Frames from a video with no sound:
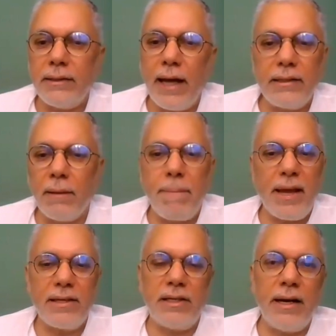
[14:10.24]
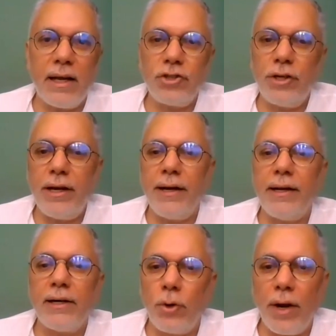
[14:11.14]
that the biggest industry in
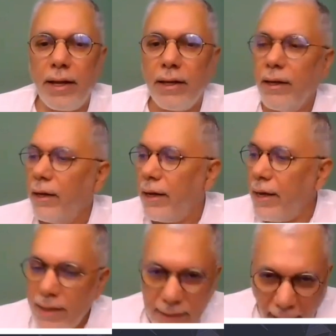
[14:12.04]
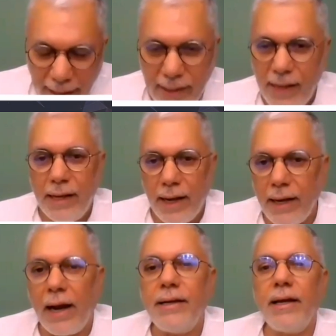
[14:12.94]
India today is IT
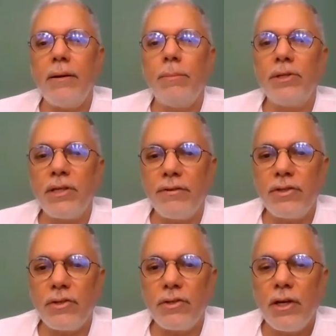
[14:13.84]
and IT-enabled services.